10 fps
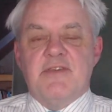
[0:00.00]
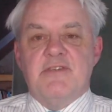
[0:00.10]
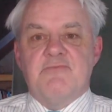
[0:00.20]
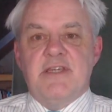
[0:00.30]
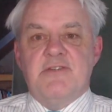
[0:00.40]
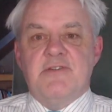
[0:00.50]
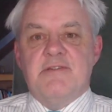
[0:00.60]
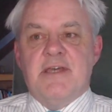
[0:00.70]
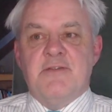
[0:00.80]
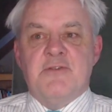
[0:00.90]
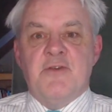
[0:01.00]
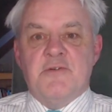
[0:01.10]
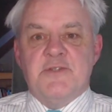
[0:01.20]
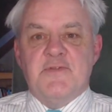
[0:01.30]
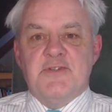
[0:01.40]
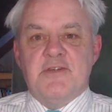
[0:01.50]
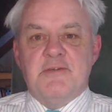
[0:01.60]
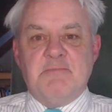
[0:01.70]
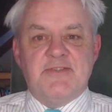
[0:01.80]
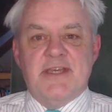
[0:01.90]
East region, under the Oxfordshire
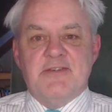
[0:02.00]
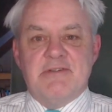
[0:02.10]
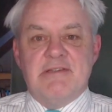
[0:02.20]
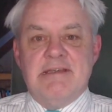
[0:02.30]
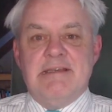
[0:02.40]
section,